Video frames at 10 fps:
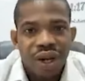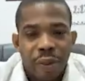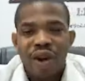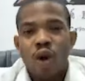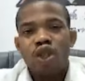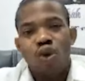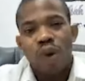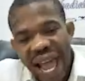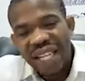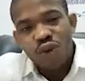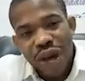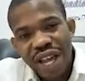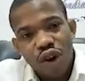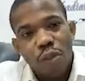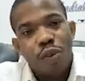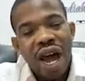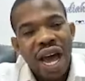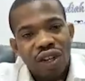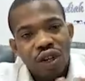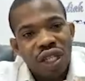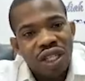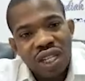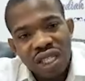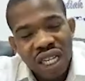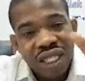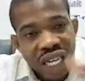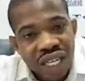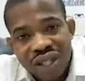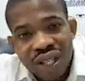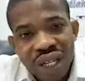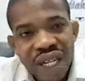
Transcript: Because you like the way it is.